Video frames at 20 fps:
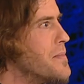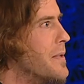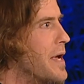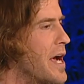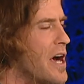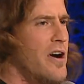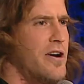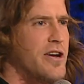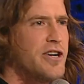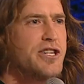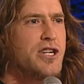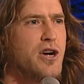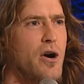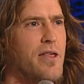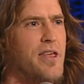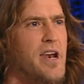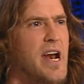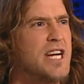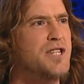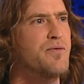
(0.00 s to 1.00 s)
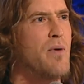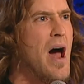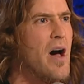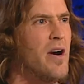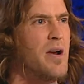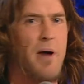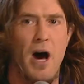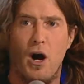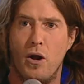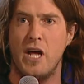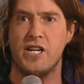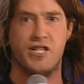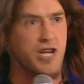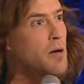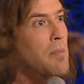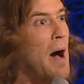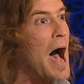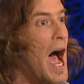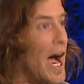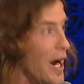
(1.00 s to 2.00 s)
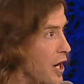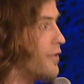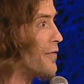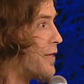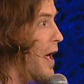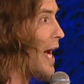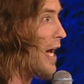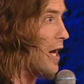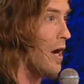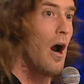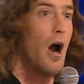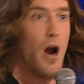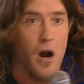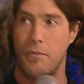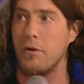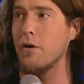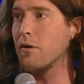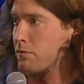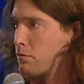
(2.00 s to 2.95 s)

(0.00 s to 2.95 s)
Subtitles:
Here, you just go to the next roundabout. Let's go back. Good thinking, all right.